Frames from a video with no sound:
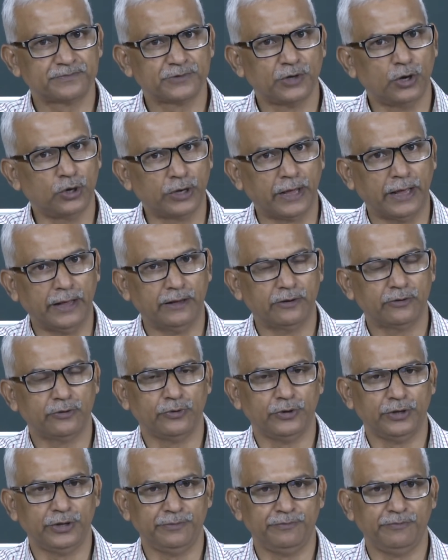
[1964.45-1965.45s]
Okay.
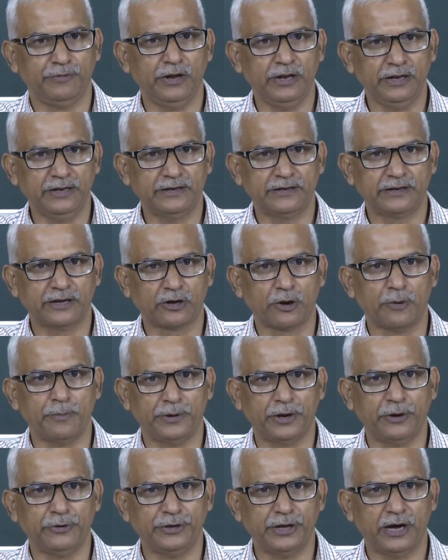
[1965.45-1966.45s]
We build the
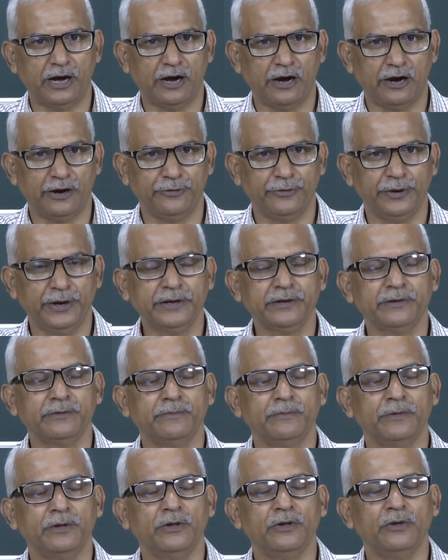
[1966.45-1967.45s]
computer with a hardware
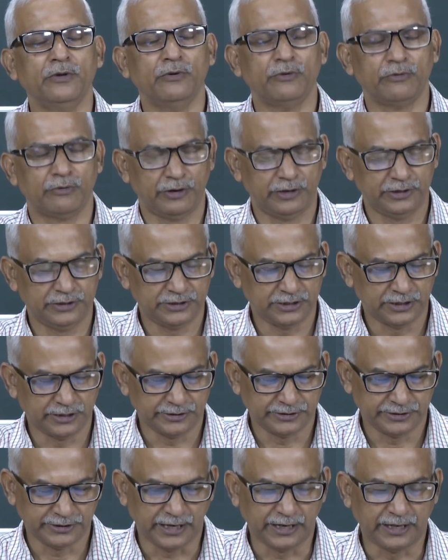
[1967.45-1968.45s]
which
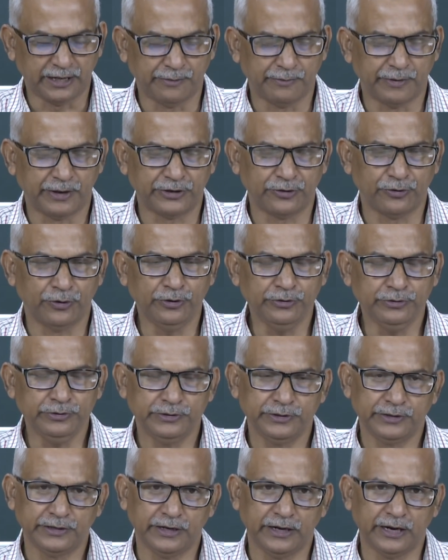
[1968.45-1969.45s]
is nothing but your
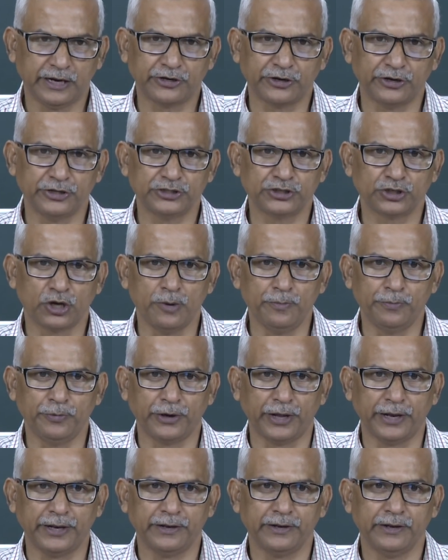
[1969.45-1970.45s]
electronics
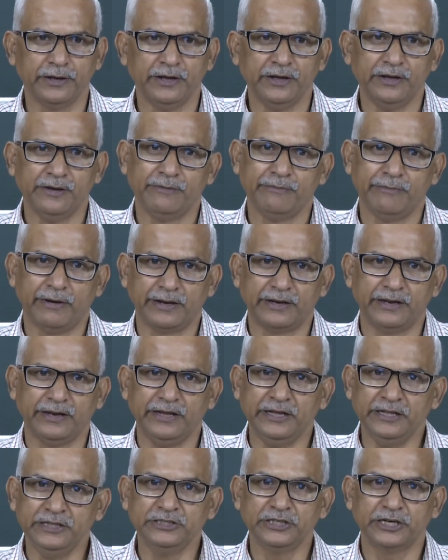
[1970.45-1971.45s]
component. But
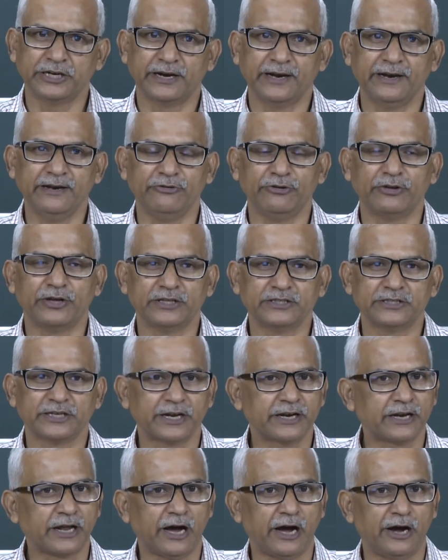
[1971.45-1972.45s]
in general, you can say
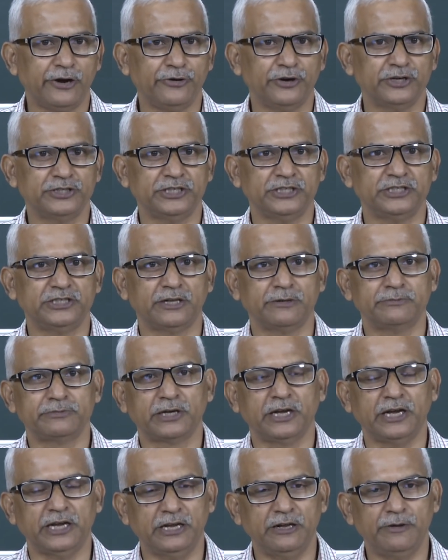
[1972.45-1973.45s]
that hardware systems
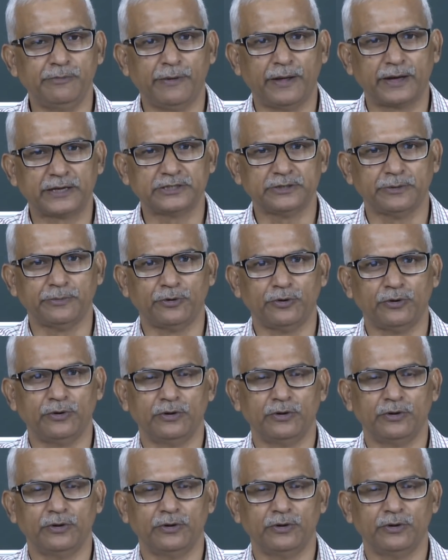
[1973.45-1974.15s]
are inflexible.